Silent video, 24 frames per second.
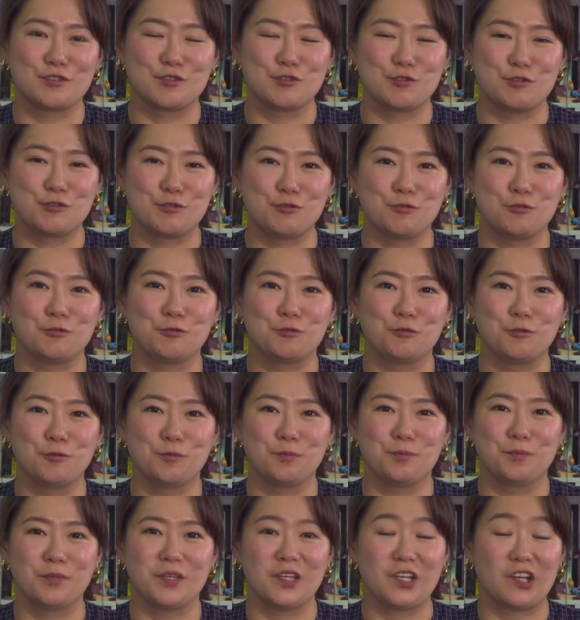to
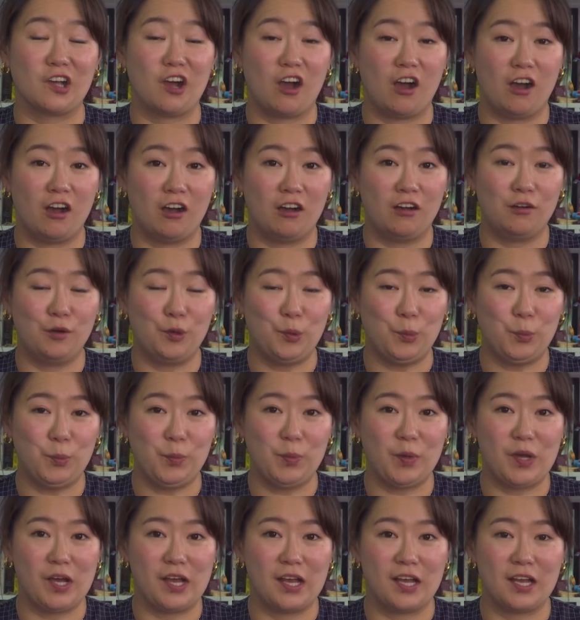be
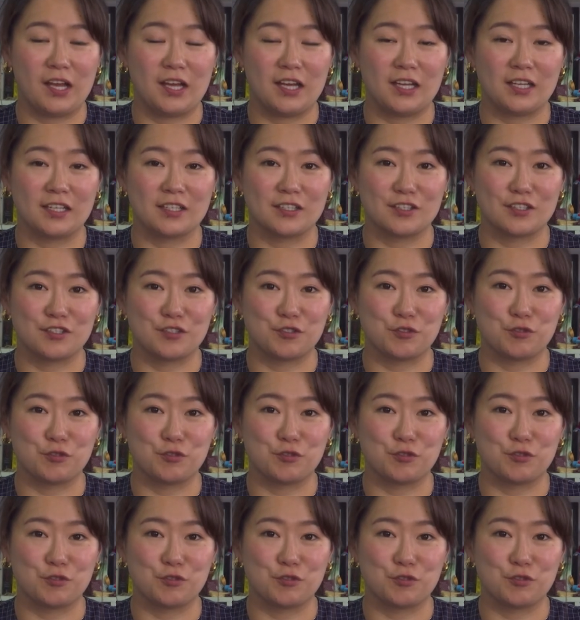calm and